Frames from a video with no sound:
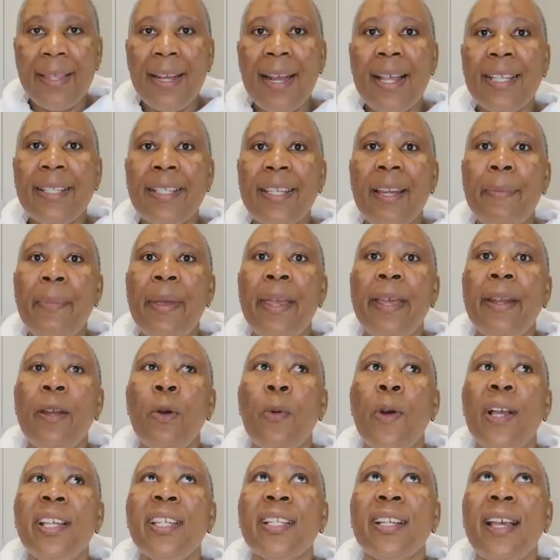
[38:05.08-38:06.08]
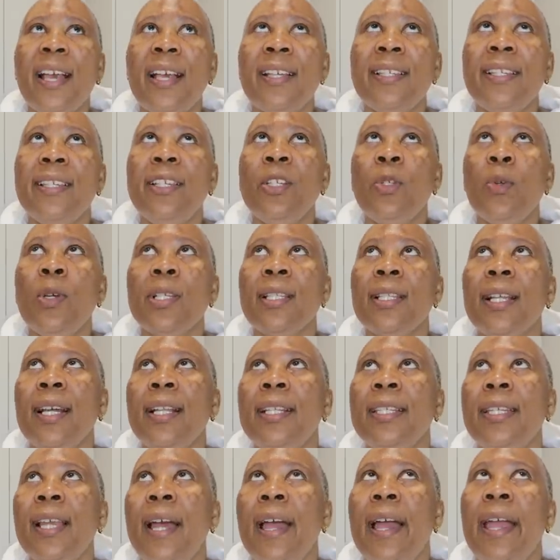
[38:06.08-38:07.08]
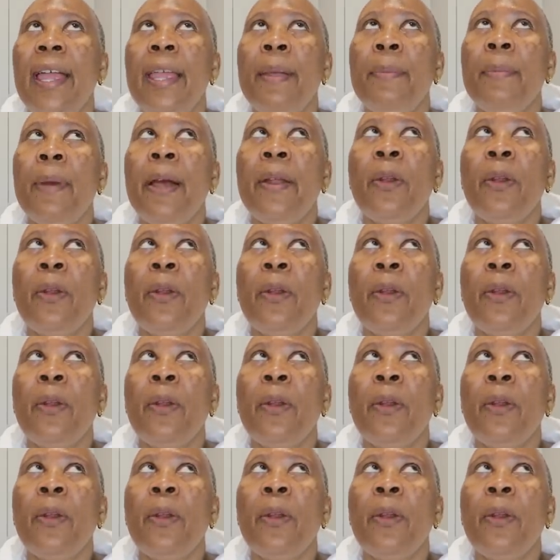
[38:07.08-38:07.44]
last time I had a watch, guys, it was that time.